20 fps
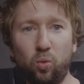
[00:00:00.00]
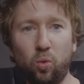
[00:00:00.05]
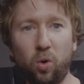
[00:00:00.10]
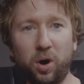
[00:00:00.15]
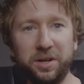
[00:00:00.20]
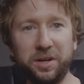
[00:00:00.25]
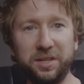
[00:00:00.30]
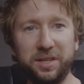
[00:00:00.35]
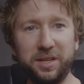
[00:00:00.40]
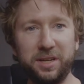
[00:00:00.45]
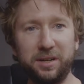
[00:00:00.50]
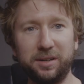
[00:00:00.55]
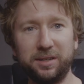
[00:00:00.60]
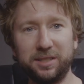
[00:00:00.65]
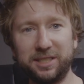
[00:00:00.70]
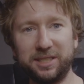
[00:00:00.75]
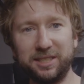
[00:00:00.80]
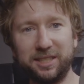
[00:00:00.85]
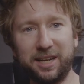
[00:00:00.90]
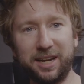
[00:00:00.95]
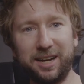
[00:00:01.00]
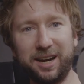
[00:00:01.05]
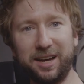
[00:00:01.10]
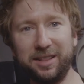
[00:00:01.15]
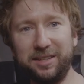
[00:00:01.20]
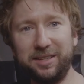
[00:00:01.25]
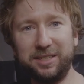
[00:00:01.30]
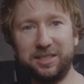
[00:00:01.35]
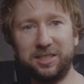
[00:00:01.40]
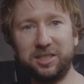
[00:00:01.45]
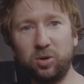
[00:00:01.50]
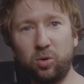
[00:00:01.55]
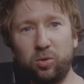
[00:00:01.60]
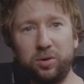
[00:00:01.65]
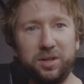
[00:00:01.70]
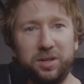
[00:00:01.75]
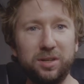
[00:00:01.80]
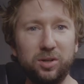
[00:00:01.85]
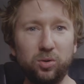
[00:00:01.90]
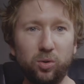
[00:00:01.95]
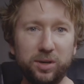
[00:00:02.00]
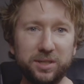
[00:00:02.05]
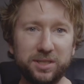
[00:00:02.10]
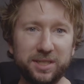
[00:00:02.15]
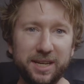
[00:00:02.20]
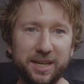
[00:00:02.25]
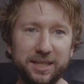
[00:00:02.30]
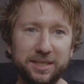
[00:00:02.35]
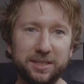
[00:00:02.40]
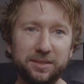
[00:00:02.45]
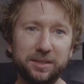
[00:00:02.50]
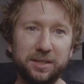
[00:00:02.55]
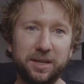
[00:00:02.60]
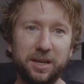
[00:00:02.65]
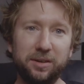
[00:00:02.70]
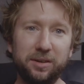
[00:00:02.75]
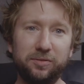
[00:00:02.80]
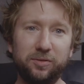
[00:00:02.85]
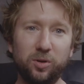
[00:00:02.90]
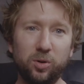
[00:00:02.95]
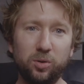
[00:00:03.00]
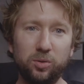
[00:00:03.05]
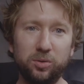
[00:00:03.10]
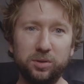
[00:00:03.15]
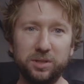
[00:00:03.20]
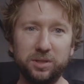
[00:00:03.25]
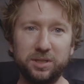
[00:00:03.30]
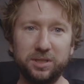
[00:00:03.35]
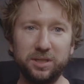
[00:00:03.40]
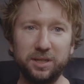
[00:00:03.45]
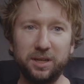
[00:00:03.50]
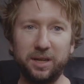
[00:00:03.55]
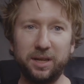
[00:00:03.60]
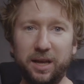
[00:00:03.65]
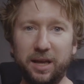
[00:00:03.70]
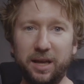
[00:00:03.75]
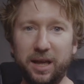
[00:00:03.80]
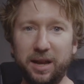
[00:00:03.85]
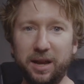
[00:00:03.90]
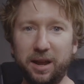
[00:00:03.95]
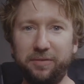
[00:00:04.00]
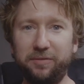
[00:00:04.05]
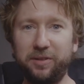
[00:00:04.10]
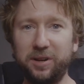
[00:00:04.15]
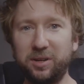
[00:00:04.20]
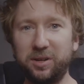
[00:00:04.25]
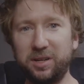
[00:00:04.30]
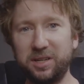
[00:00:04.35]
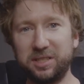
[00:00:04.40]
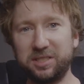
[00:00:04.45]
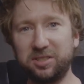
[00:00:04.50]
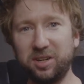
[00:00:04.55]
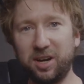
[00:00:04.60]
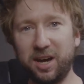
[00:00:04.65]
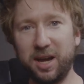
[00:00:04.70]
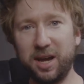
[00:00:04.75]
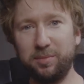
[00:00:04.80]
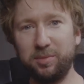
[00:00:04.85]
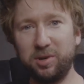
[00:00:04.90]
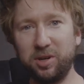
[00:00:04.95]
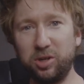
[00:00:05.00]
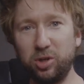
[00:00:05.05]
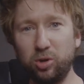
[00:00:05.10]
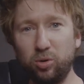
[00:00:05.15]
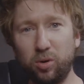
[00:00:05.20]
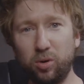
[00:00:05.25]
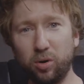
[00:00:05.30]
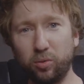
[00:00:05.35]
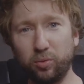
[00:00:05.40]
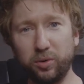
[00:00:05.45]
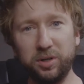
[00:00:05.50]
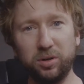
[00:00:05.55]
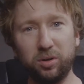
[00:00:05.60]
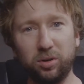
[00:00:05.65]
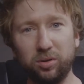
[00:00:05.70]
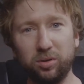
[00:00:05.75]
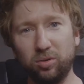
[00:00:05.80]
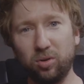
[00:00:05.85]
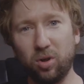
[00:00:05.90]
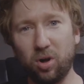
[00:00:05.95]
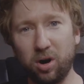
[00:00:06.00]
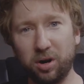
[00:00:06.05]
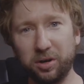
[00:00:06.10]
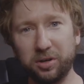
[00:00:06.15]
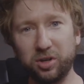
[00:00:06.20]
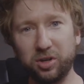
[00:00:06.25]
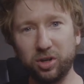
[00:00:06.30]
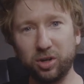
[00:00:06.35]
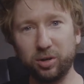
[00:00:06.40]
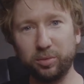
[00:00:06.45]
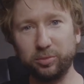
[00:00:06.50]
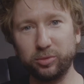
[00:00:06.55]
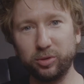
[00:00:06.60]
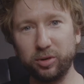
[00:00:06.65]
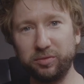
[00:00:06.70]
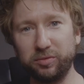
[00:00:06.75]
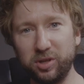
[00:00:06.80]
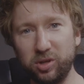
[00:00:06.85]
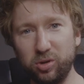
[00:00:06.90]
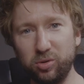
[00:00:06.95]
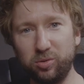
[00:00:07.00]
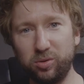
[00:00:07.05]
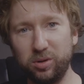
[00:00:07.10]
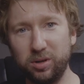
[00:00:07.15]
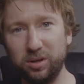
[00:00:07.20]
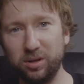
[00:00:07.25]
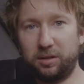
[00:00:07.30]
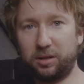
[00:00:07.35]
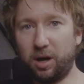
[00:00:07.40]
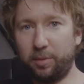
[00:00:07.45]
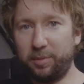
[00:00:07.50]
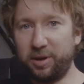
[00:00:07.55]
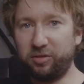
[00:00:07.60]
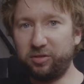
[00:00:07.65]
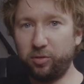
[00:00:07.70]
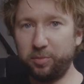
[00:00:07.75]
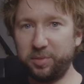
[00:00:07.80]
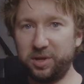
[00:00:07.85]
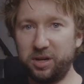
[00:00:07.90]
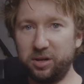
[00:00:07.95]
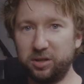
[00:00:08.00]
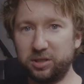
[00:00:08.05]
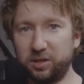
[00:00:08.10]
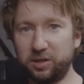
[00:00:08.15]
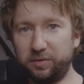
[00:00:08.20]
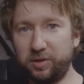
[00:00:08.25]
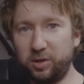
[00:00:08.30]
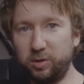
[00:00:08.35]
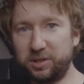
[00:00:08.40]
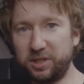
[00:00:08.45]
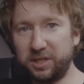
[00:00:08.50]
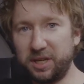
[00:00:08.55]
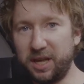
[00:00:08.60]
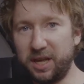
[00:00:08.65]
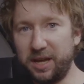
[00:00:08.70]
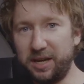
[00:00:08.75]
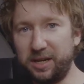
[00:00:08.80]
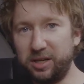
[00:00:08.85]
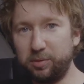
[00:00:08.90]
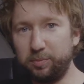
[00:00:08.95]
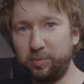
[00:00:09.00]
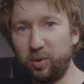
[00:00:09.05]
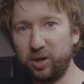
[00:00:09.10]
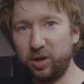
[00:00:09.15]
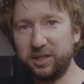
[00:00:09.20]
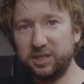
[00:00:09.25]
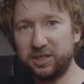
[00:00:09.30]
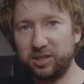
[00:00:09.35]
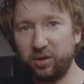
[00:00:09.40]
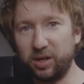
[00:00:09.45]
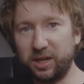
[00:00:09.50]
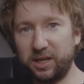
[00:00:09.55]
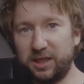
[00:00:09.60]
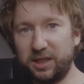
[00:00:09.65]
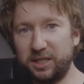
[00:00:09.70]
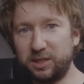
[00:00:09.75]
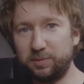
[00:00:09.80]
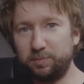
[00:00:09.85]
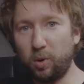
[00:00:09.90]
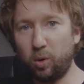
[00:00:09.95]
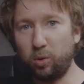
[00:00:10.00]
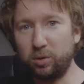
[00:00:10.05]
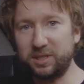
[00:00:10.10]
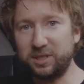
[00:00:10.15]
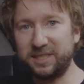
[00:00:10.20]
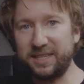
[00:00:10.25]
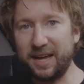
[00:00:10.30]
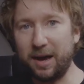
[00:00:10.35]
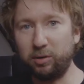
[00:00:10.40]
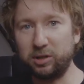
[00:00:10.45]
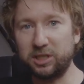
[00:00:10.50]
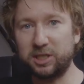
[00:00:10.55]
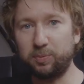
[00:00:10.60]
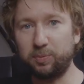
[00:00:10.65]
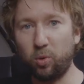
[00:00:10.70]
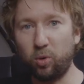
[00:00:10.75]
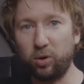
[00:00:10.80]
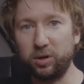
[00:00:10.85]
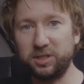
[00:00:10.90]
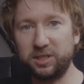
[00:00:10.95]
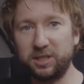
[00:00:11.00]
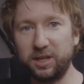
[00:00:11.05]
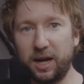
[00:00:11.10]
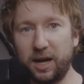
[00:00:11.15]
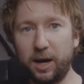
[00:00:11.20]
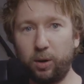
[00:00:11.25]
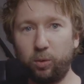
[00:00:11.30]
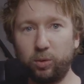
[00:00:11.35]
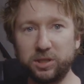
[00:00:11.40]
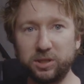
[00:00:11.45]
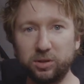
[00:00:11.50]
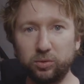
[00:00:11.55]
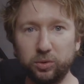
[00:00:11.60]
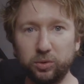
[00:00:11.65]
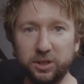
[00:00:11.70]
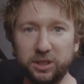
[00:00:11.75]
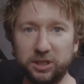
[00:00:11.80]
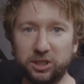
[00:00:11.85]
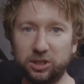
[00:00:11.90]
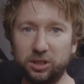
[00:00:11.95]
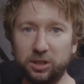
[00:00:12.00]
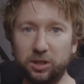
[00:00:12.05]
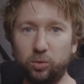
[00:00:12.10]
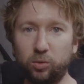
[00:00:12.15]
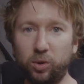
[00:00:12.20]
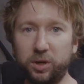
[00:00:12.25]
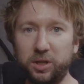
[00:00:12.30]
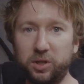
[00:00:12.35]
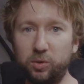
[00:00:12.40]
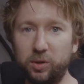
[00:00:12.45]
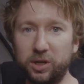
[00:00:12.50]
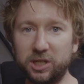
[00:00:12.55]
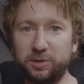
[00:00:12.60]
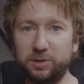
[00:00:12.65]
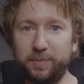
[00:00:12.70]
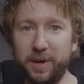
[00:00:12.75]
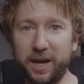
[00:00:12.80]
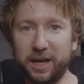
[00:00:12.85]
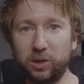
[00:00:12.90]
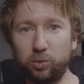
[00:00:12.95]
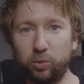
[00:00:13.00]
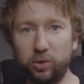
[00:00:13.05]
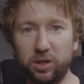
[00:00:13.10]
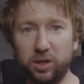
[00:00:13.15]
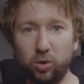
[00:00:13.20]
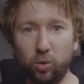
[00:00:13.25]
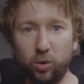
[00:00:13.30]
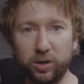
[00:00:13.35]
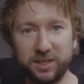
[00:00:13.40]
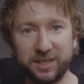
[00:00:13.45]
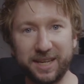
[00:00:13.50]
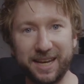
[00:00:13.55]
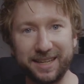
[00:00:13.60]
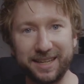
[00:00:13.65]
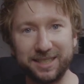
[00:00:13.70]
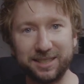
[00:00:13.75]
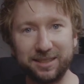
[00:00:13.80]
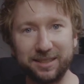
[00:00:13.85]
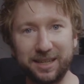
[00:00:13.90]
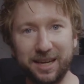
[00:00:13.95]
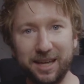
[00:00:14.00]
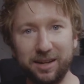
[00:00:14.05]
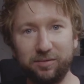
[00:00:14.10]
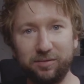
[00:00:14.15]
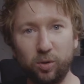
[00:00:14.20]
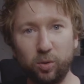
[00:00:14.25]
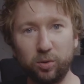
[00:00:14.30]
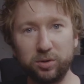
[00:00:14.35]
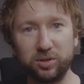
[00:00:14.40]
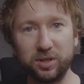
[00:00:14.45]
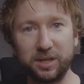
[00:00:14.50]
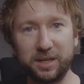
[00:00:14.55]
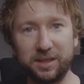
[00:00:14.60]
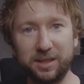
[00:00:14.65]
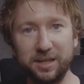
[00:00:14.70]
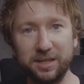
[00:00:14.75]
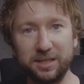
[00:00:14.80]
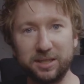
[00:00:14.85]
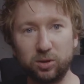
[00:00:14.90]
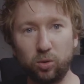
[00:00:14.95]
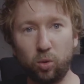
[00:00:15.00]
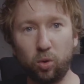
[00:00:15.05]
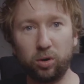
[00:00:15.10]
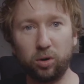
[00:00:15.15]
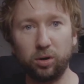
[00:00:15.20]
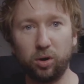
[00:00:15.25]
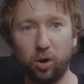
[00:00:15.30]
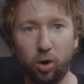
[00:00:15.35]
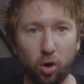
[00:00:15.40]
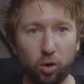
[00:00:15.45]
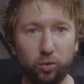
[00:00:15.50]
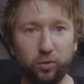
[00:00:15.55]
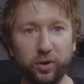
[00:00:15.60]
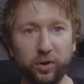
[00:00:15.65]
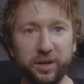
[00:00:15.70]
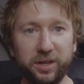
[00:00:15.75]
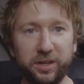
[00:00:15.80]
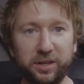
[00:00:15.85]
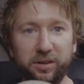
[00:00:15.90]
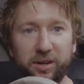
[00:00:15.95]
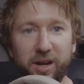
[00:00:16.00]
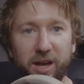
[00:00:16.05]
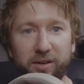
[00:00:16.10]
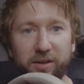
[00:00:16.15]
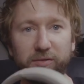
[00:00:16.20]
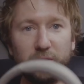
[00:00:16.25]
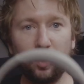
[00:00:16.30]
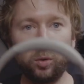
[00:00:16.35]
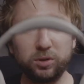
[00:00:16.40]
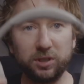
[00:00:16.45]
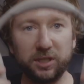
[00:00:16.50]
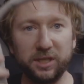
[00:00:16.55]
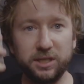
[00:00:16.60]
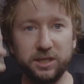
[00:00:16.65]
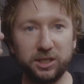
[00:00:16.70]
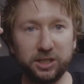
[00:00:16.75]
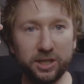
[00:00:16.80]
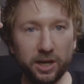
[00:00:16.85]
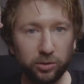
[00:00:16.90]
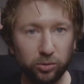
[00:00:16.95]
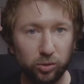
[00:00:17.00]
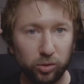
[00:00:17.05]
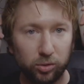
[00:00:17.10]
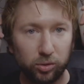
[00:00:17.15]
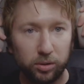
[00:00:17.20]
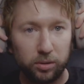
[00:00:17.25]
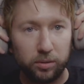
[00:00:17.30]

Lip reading: 1 year since I got these Sony noise canceling headphones, and I figured it's time to do a real long-term review. Coming from years of using earbuds like these Bose Sound Sports, I wasn't really sure what to expect with noise canceling headphones like this, or over-ear headphones in general.